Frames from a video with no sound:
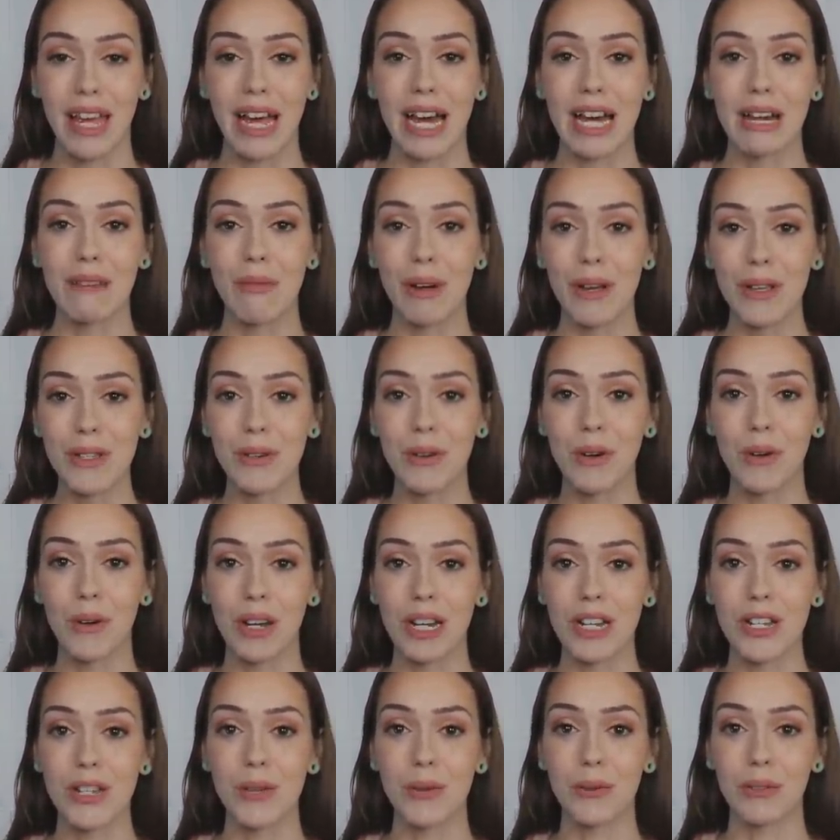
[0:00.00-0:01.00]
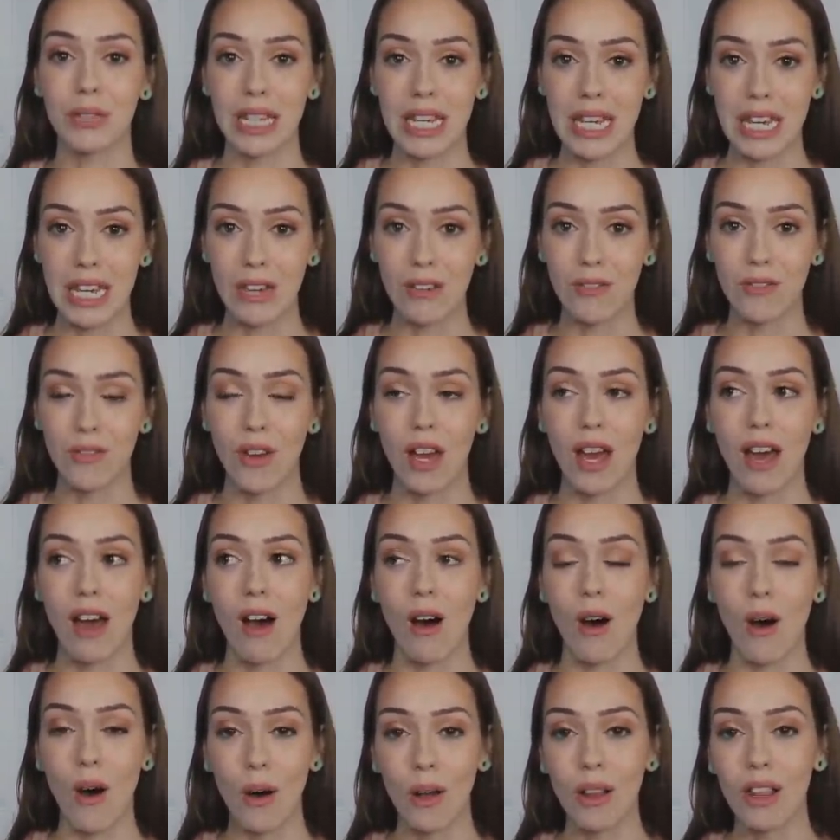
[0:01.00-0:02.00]
And I'm also going to leave
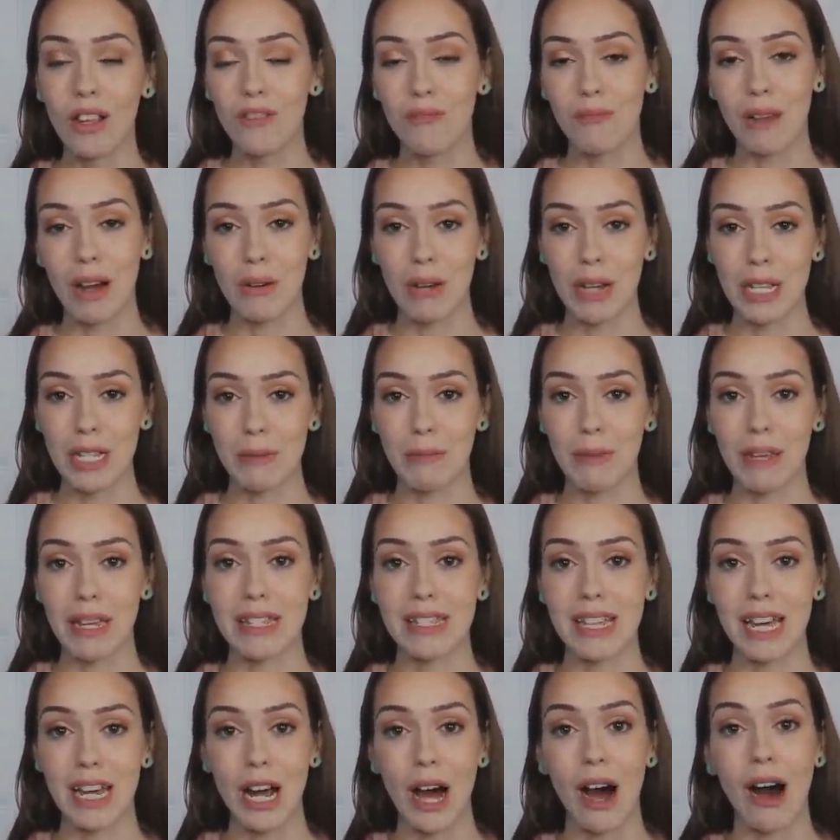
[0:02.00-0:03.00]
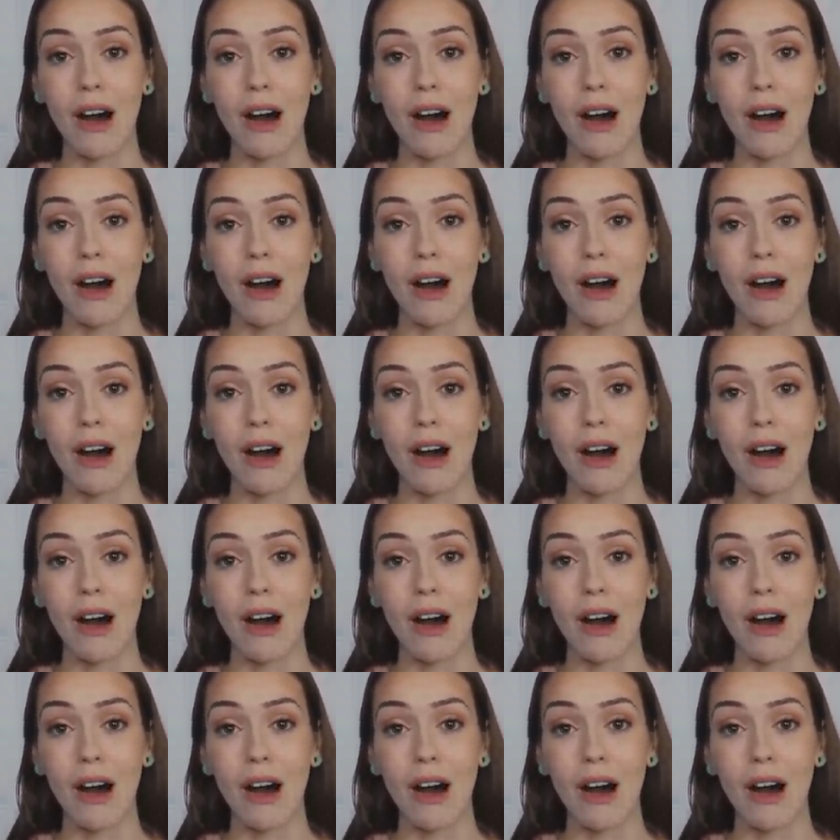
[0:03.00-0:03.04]
all of my recipes